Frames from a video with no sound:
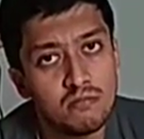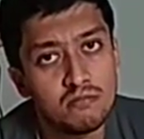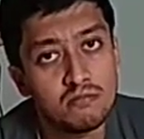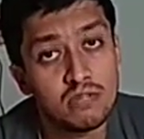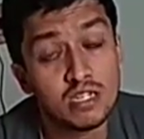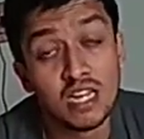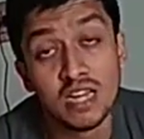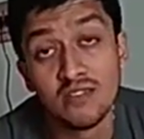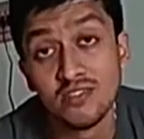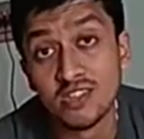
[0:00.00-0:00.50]

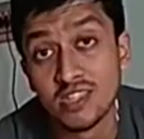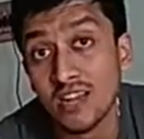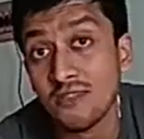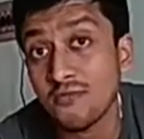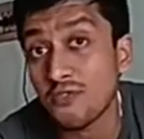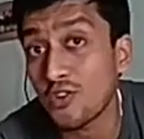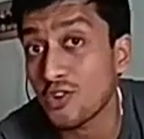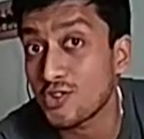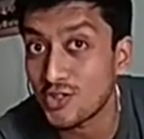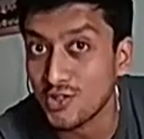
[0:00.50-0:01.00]
But I was
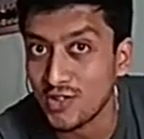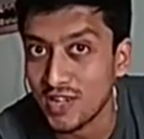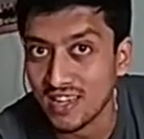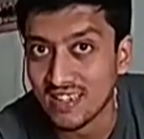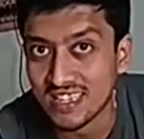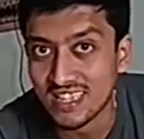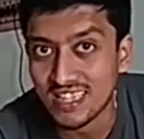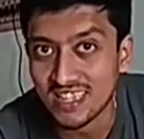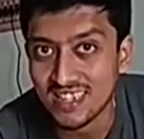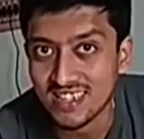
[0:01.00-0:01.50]

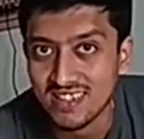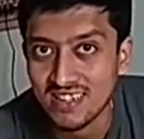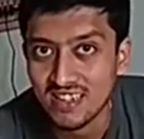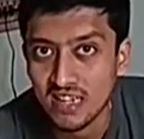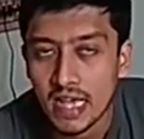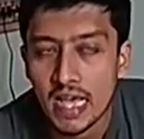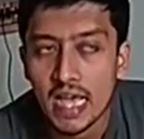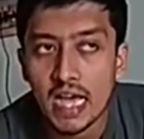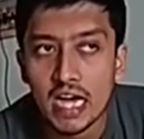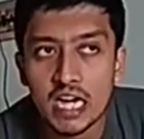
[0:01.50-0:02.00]
unfortunate.
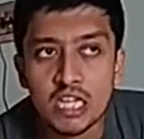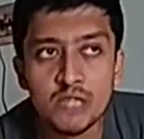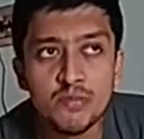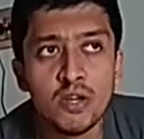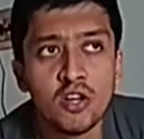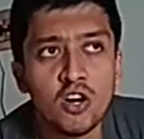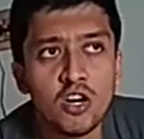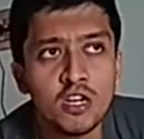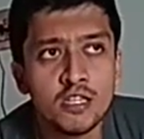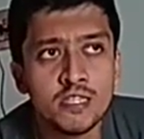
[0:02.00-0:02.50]
That's
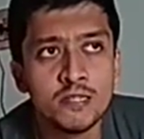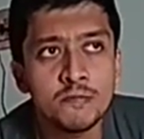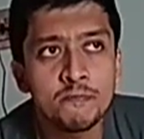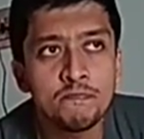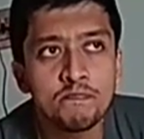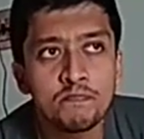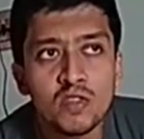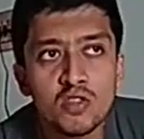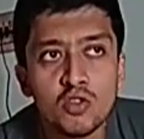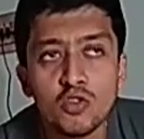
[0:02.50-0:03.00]
because
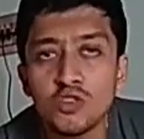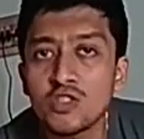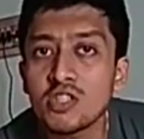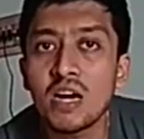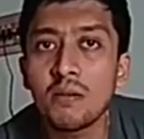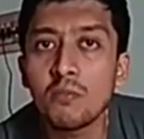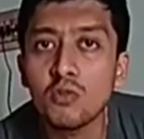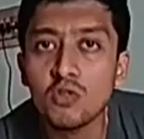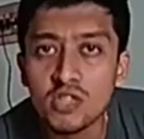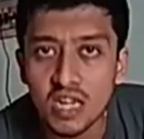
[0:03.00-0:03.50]
those
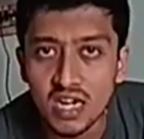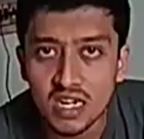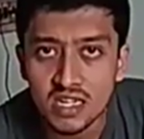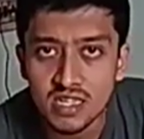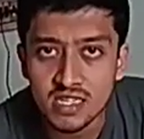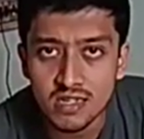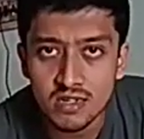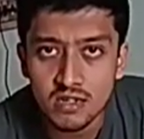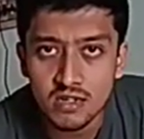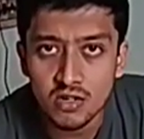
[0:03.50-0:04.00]

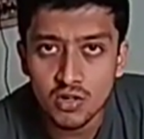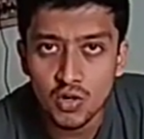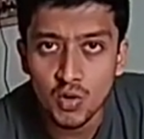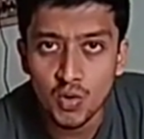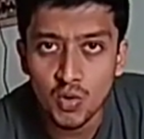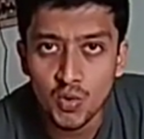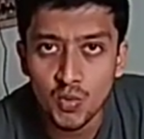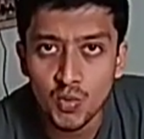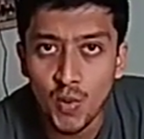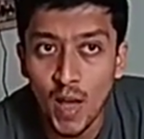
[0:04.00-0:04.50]
samosas
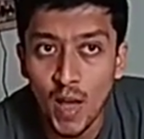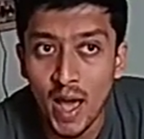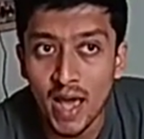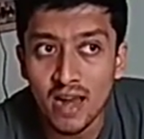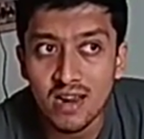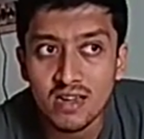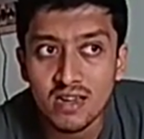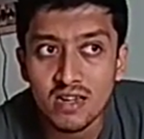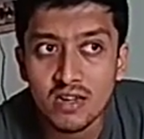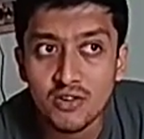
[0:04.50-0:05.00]

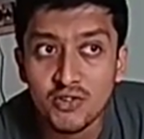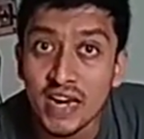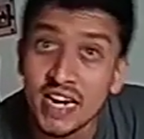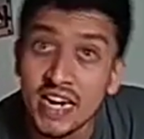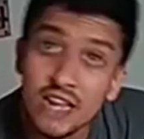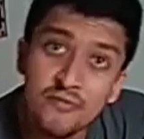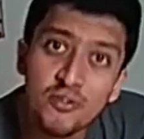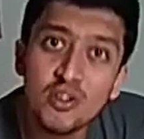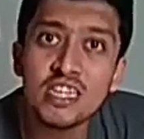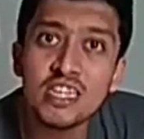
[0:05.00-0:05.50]
were
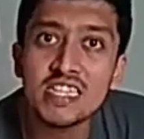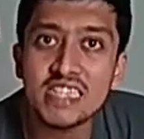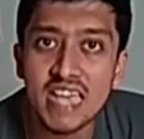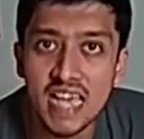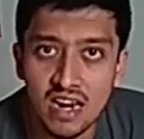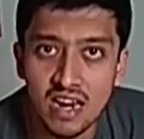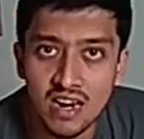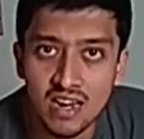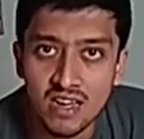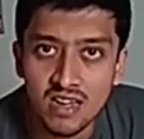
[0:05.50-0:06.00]
ready for the
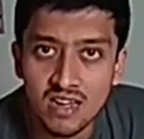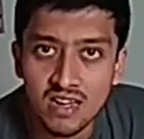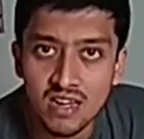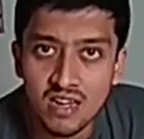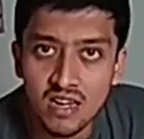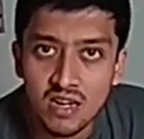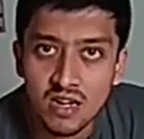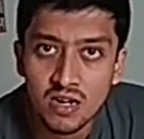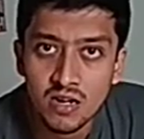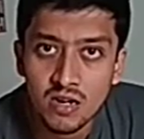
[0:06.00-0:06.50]
sale.
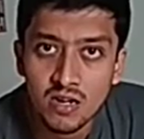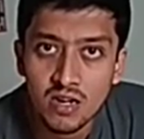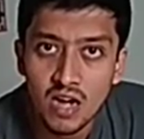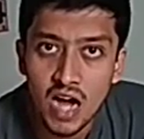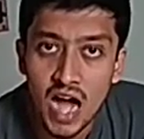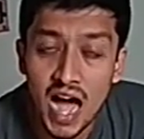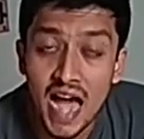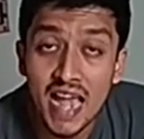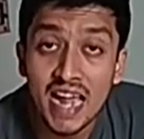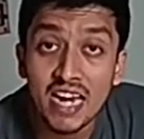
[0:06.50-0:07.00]

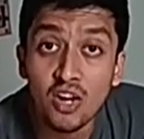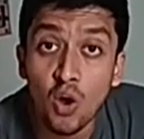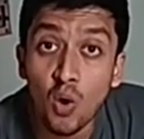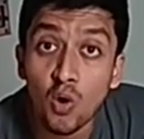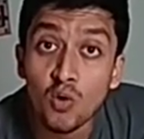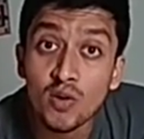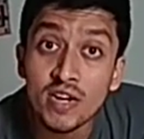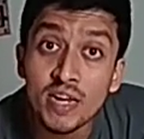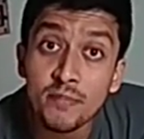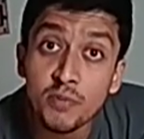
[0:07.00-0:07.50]
I had
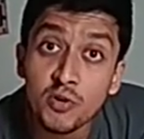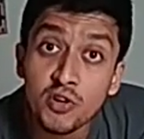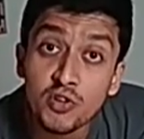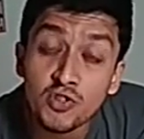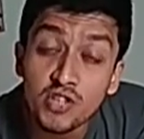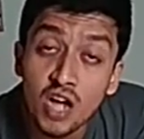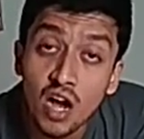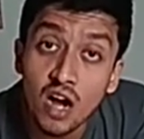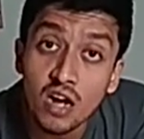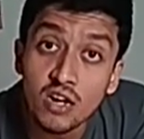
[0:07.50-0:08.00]
already
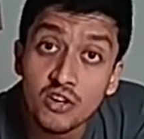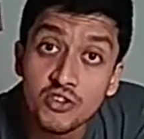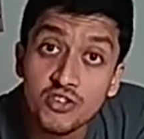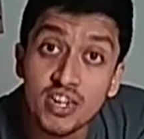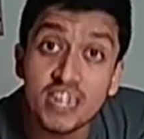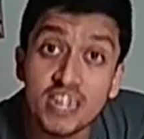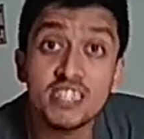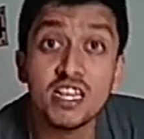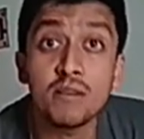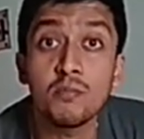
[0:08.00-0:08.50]
produced
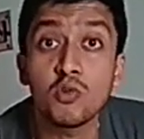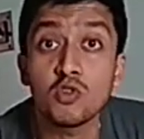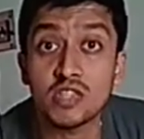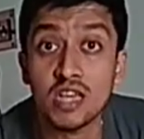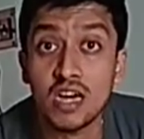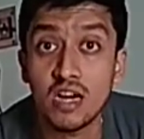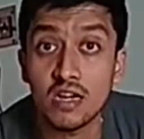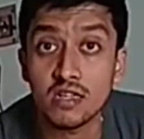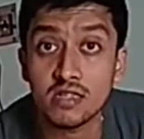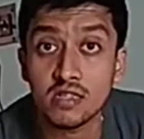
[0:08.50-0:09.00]
100
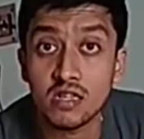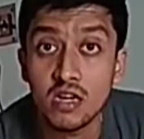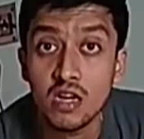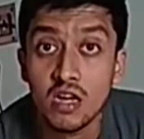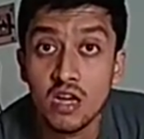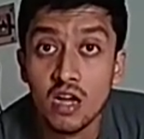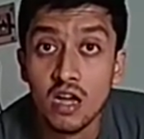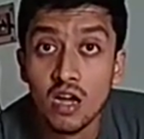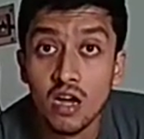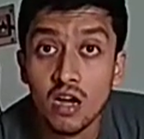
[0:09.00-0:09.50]
samosas,
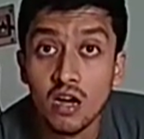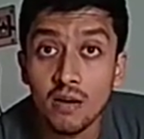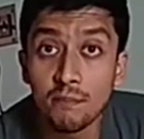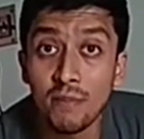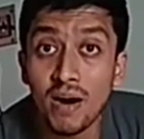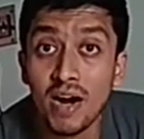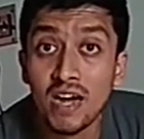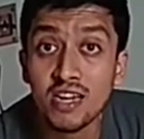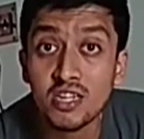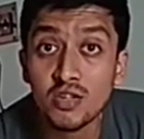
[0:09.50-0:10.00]

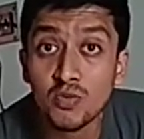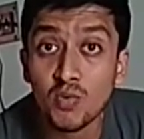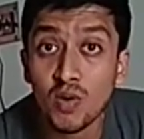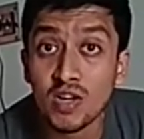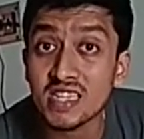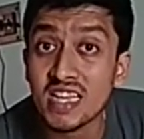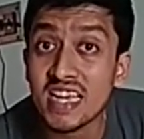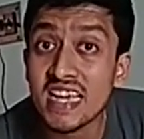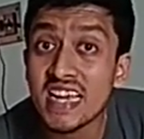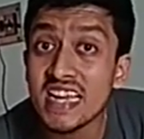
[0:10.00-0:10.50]
but
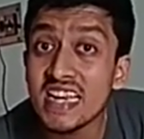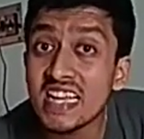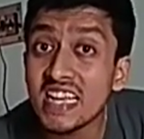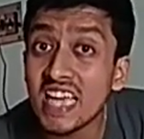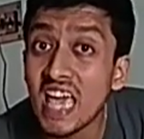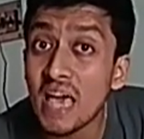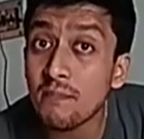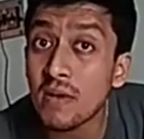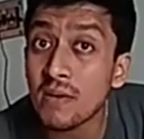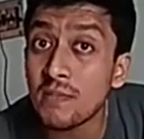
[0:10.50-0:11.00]
was
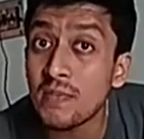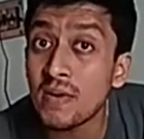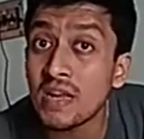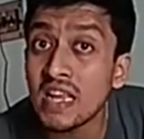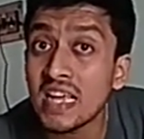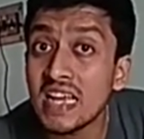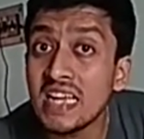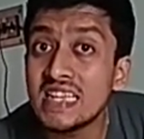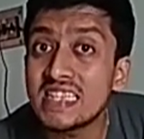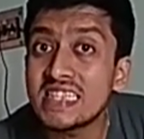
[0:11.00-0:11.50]

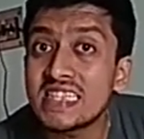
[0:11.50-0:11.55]
incapable in